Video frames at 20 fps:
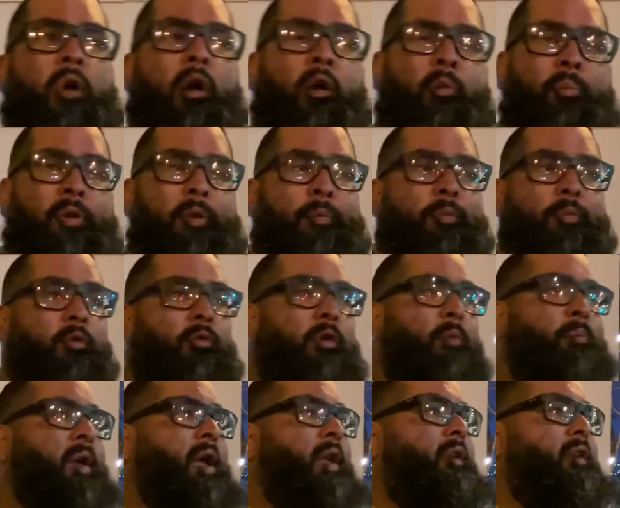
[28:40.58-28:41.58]
our people
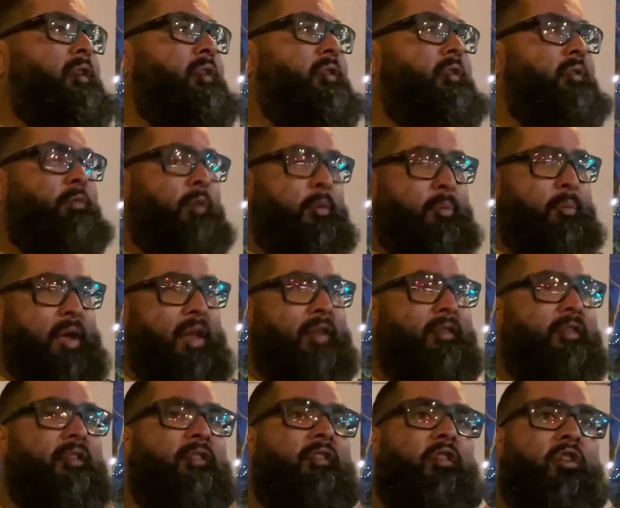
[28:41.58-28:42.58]
repentance
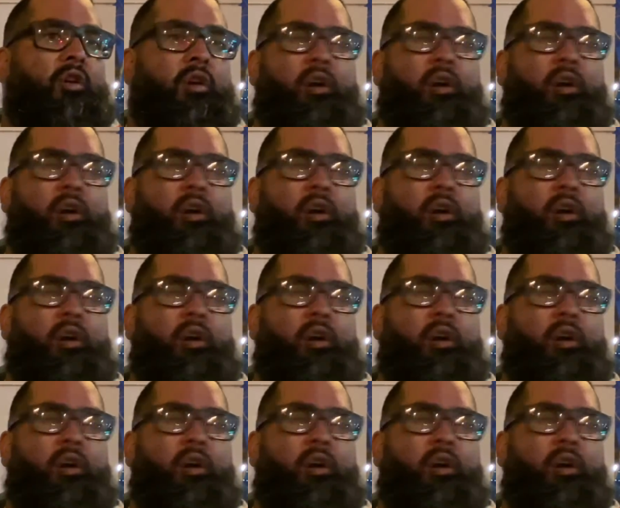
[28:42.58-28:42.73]
repentance to